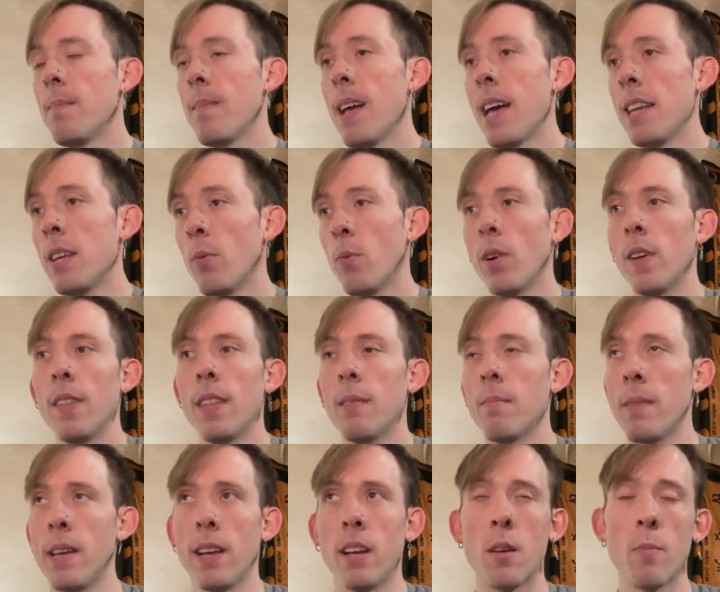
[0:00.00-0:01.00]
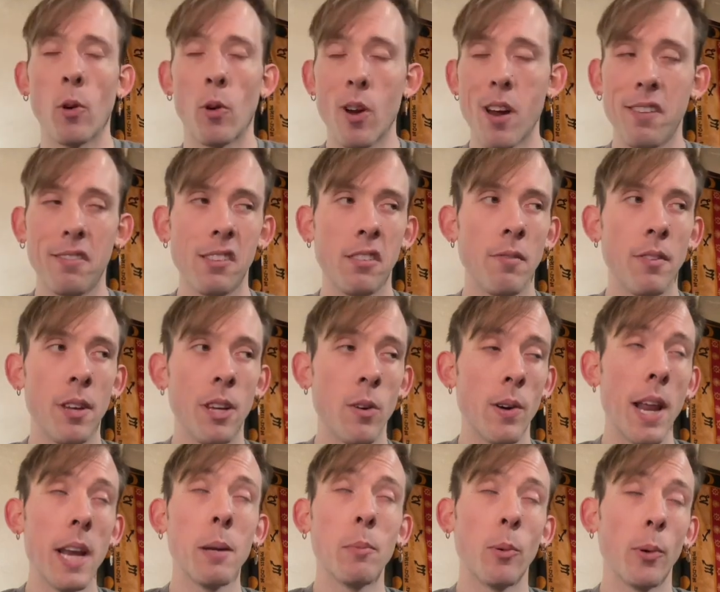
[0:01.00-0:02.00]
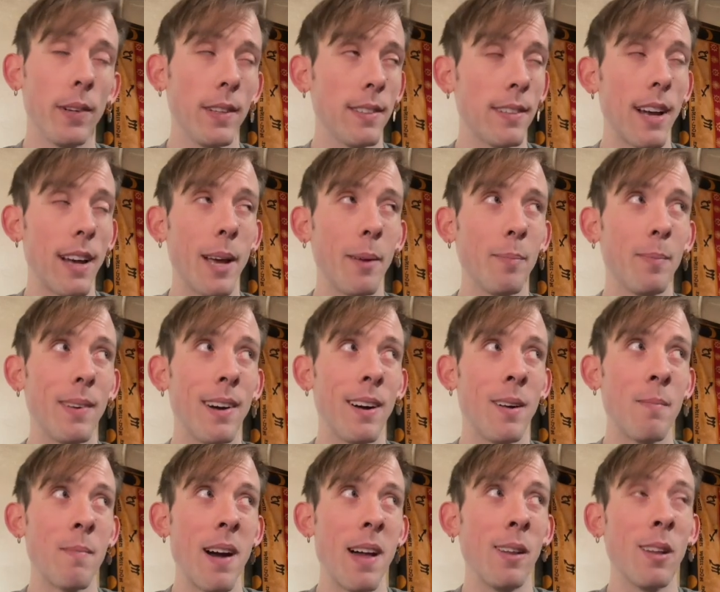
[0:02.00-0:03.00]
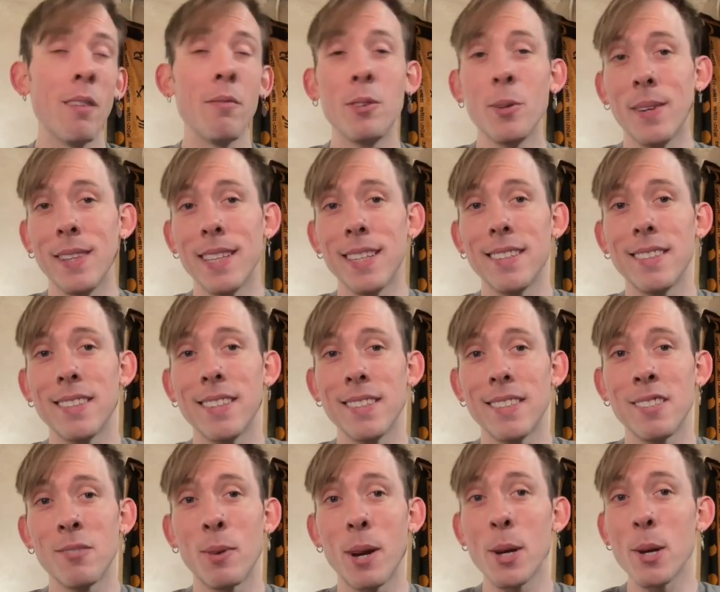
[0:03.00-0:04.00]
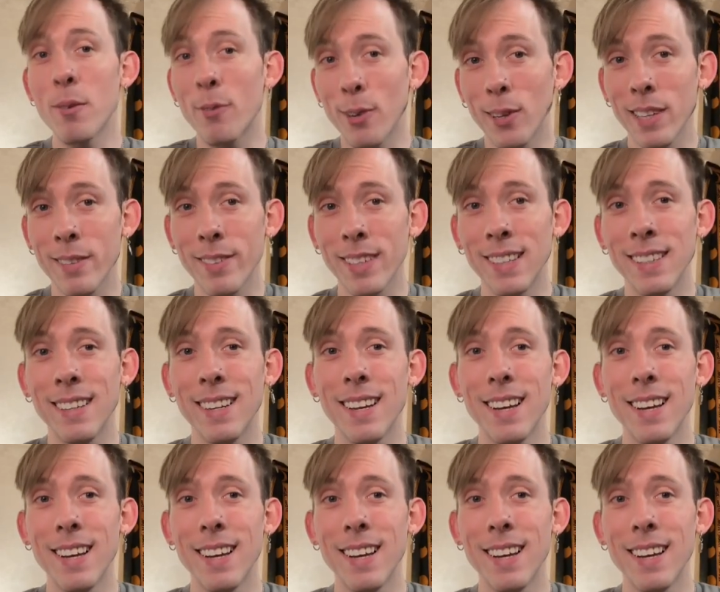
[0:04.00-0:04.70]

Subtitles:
Anyone that may come across this video at any point in time. I love doing this. This is what I do for a living.